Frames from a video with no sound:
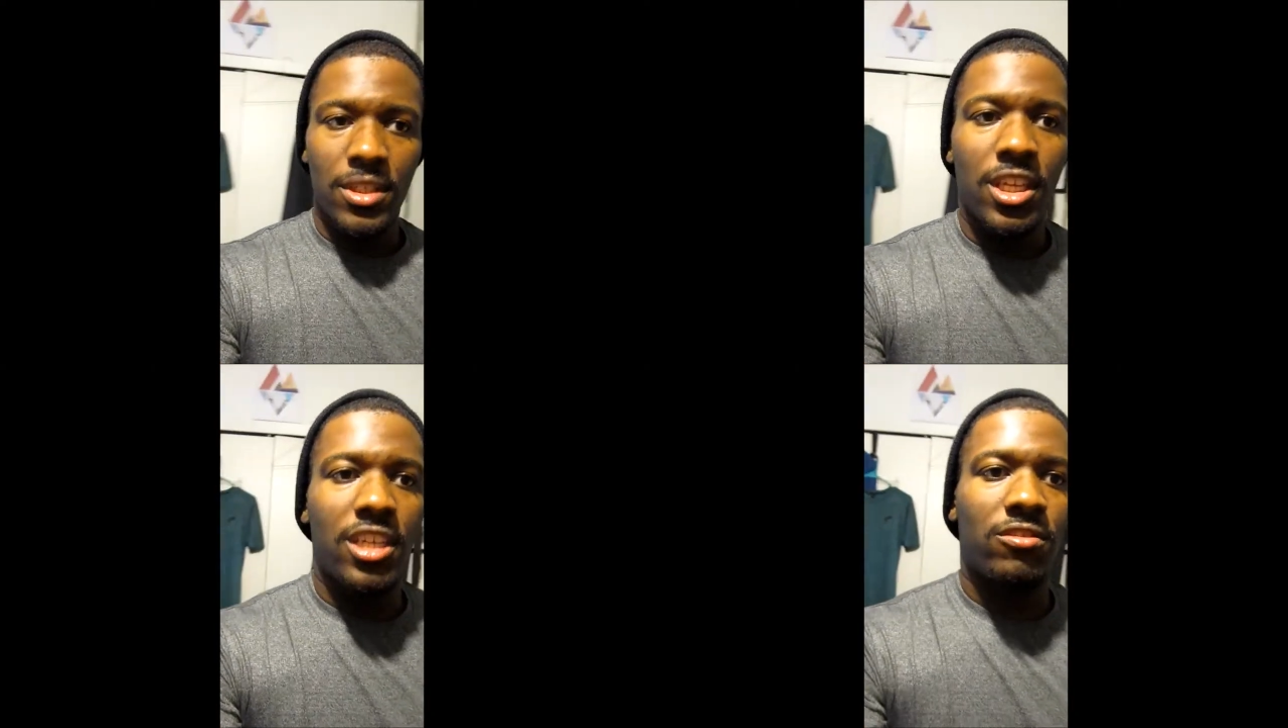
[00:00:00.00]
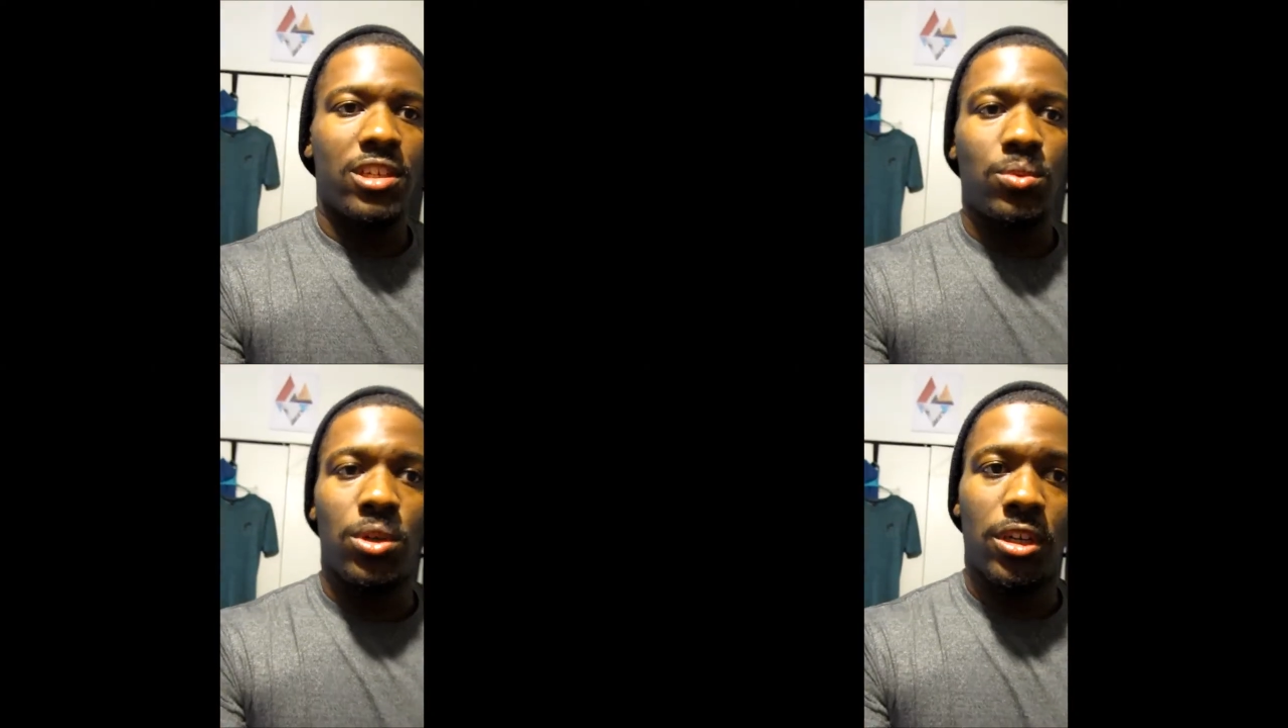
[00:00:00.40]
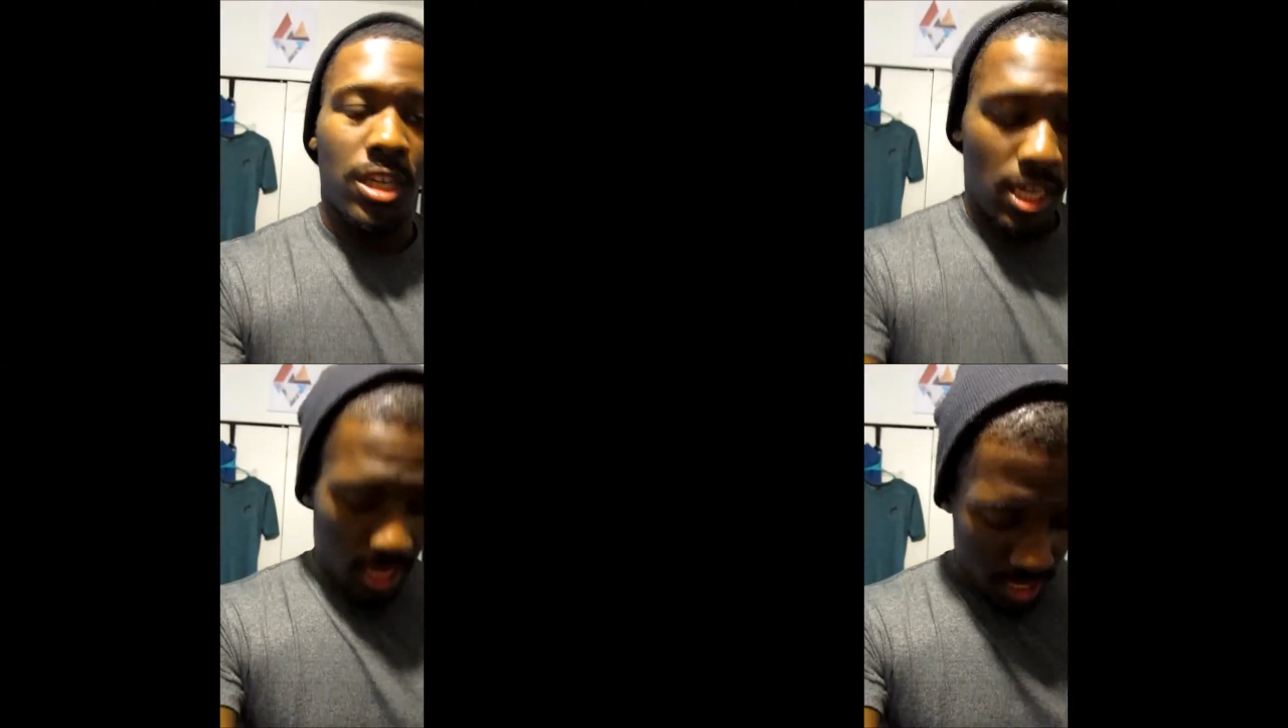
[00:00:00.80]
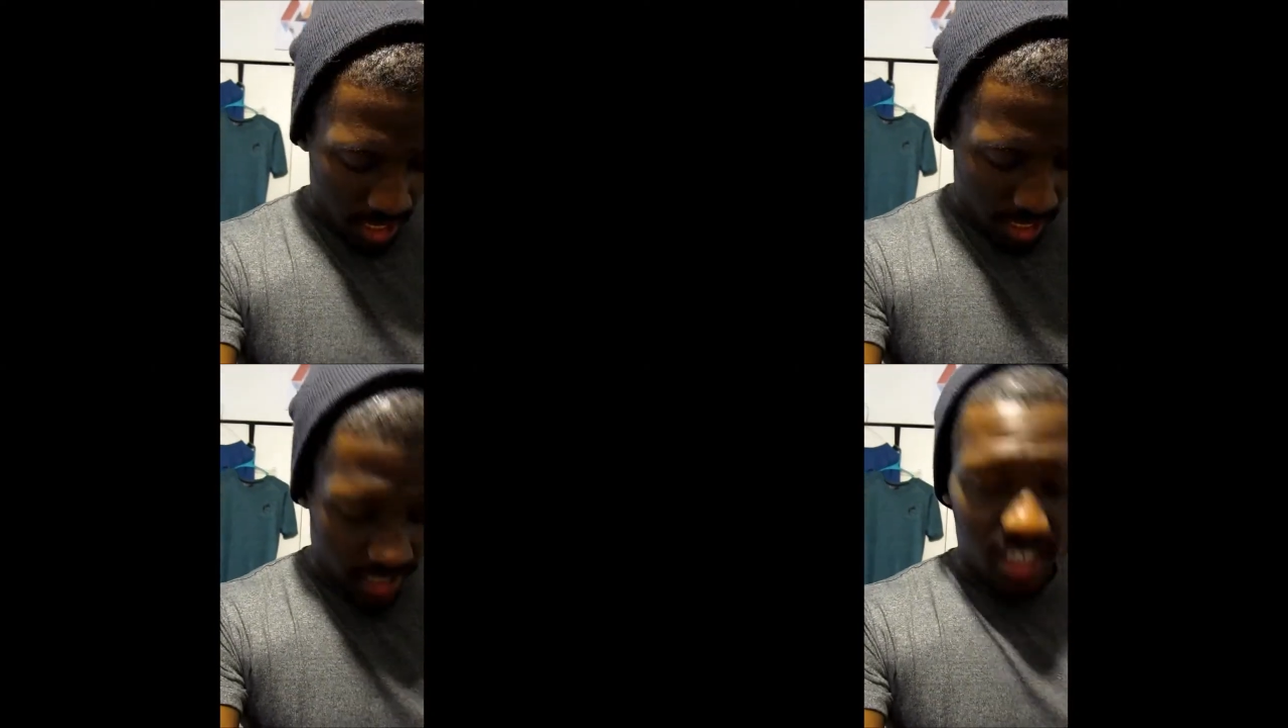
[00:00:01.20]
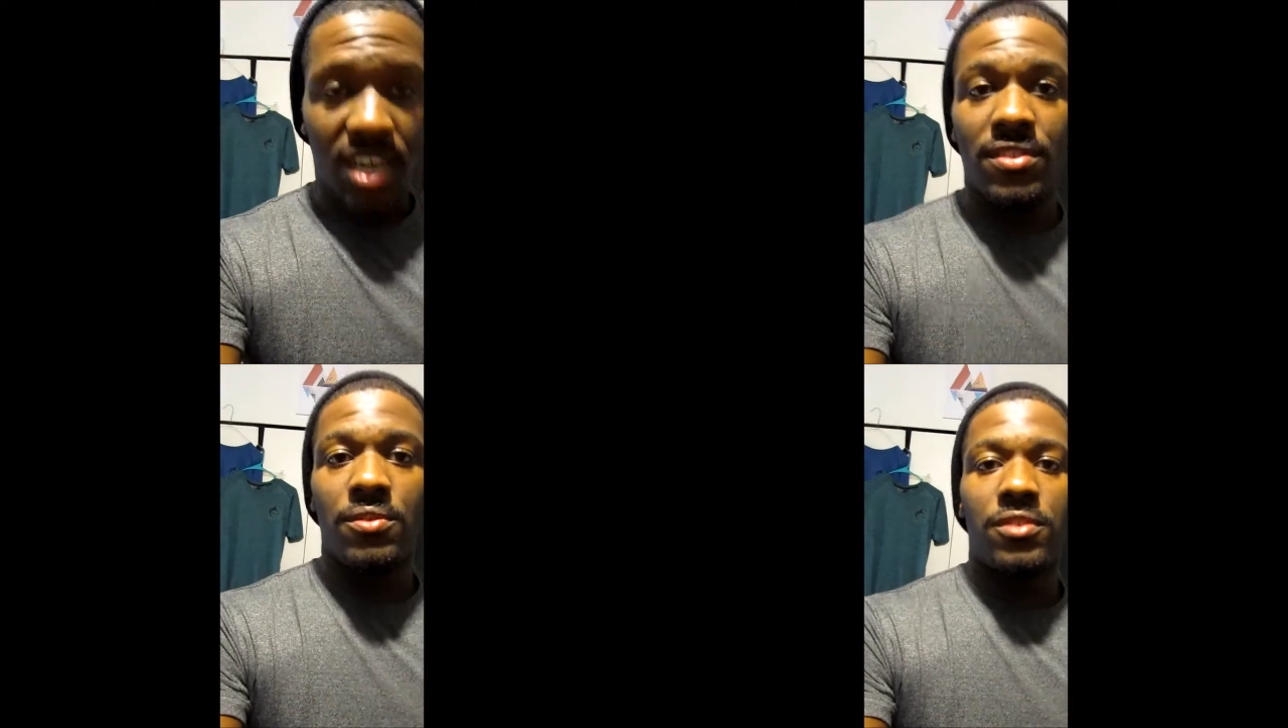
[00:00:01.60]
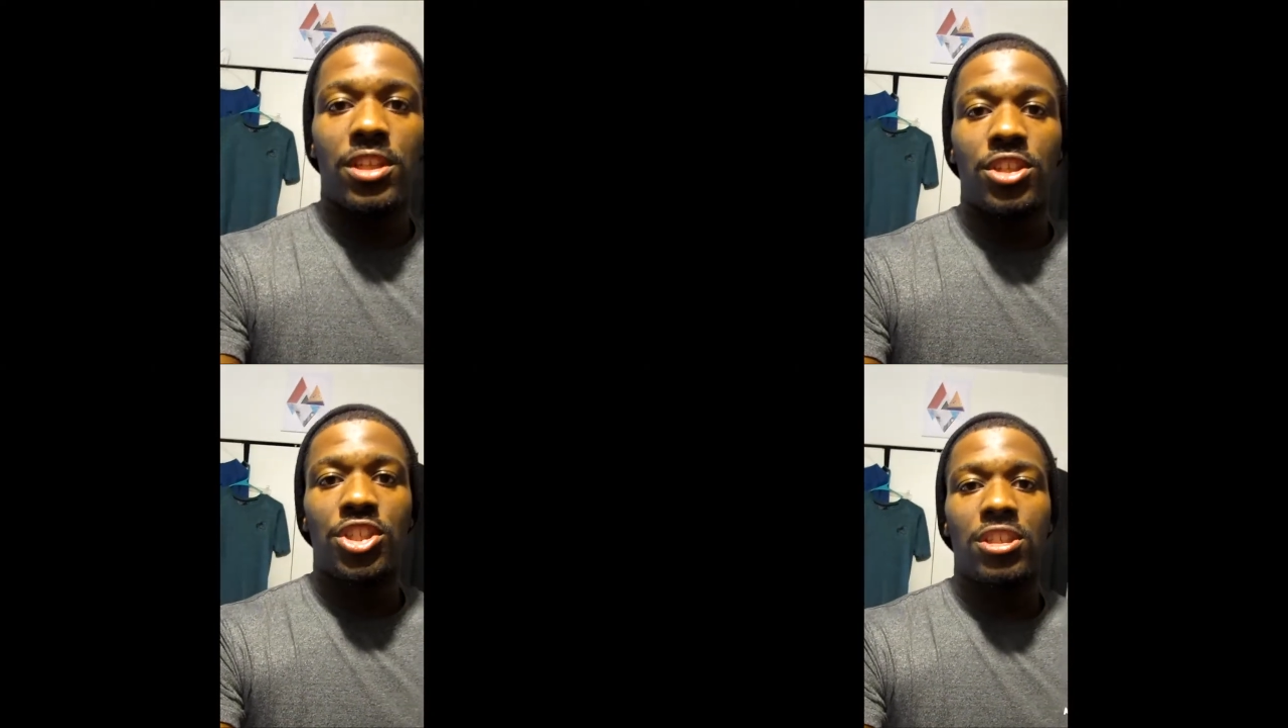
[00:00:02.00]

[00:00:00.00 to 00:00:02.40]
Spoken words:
it didn't really work. I love the fit of this